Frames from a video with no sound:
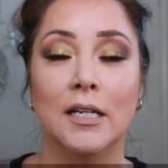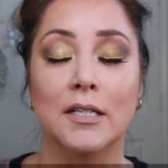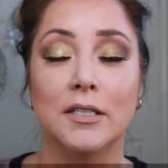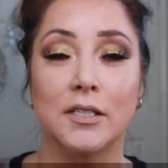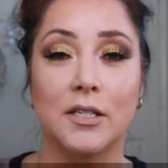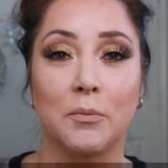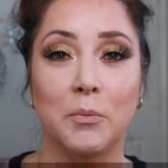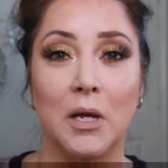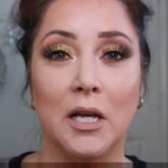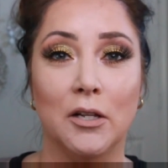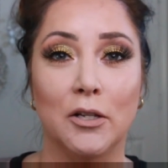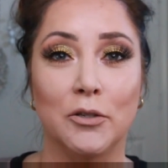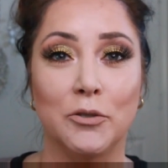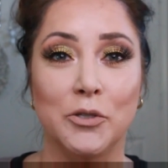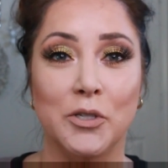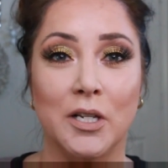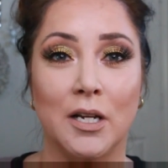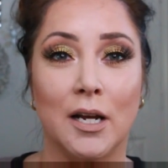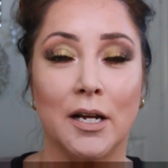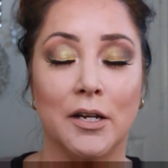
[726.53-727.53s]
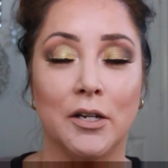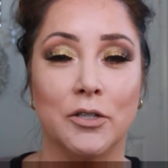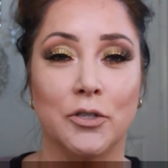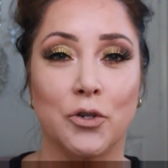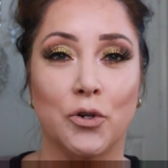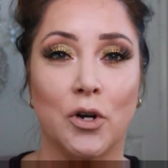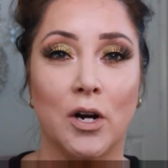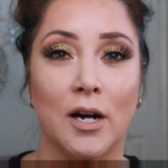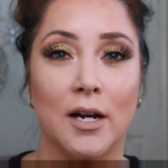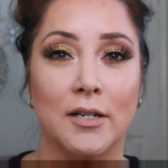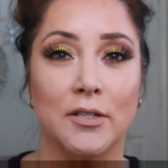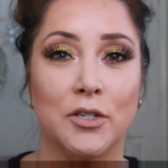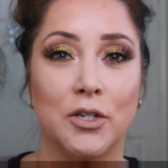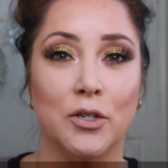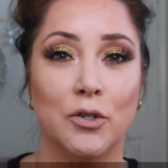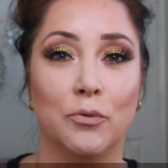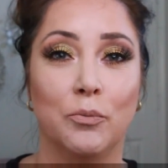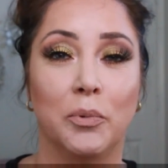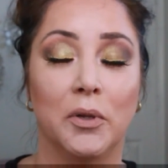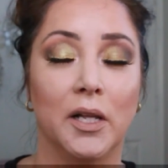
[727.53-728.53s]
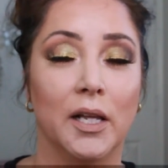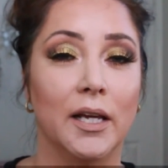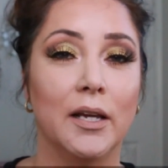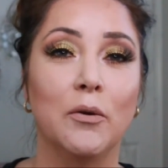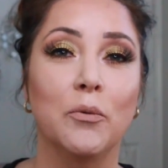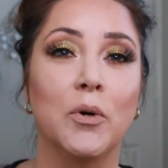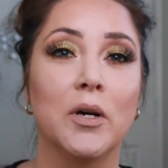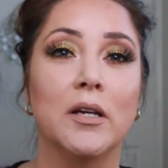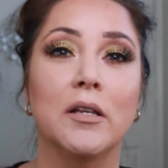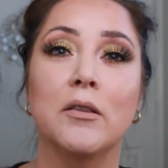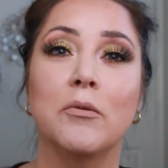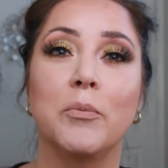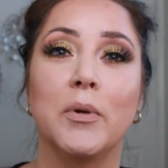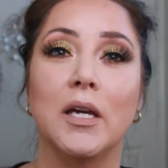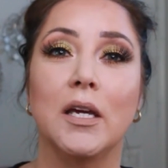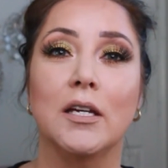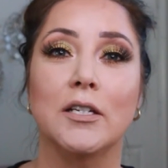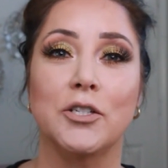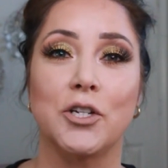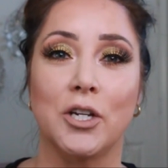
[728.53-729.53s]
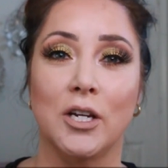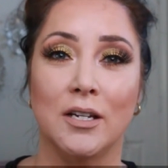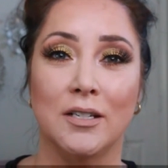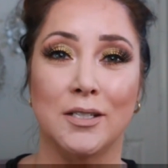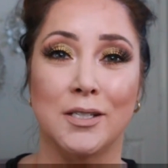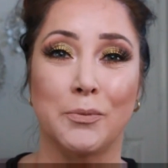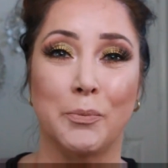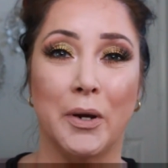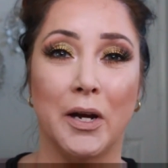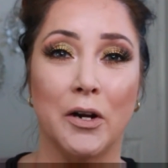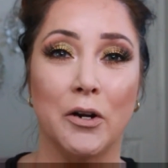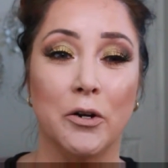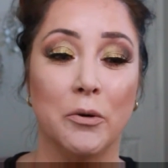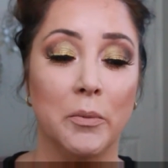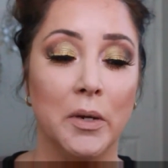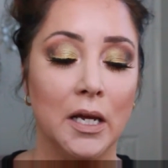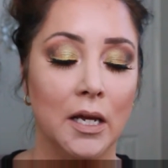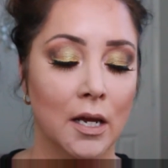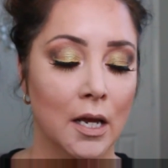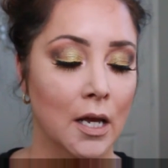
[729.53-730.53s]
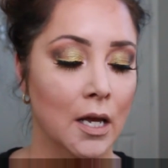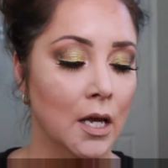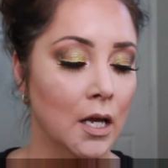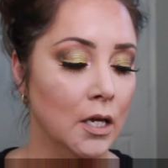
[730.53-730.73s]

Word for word: some yellows that I could try to play with because she inspired me.